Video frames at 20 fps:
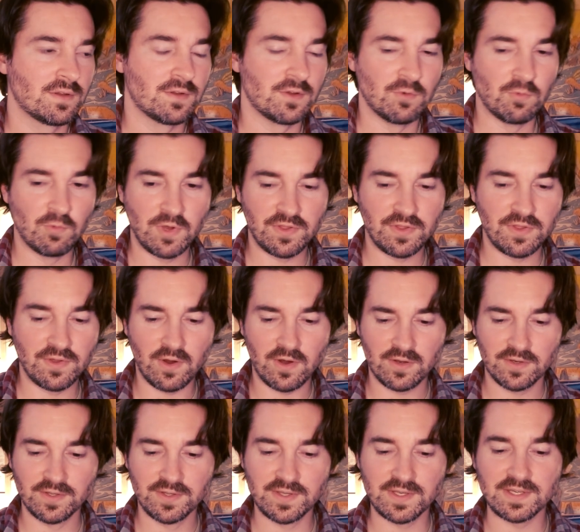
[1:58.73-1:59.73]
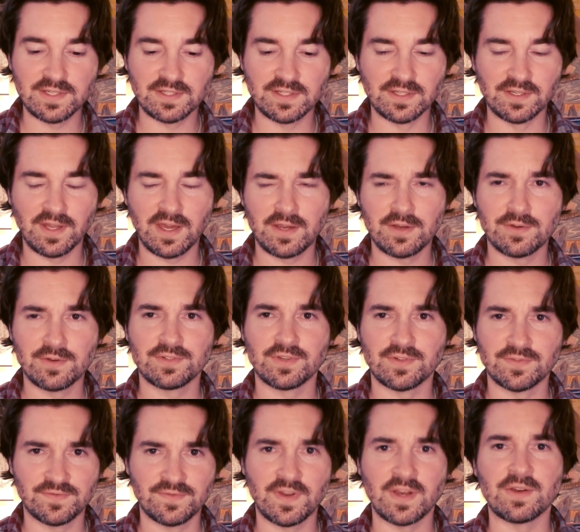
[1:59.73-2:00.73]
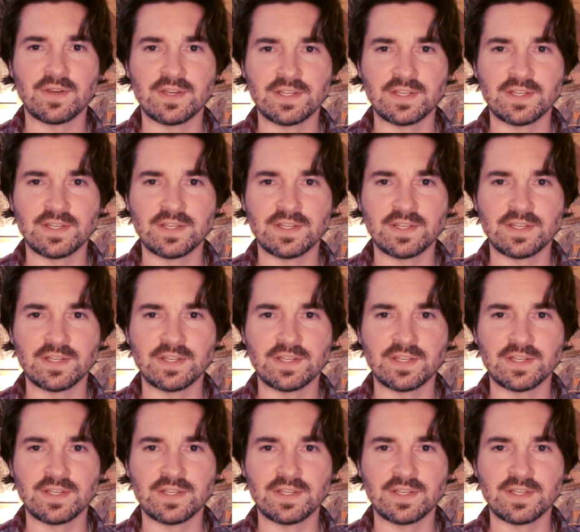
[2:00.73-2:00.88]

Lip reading: With all of these, the layers are very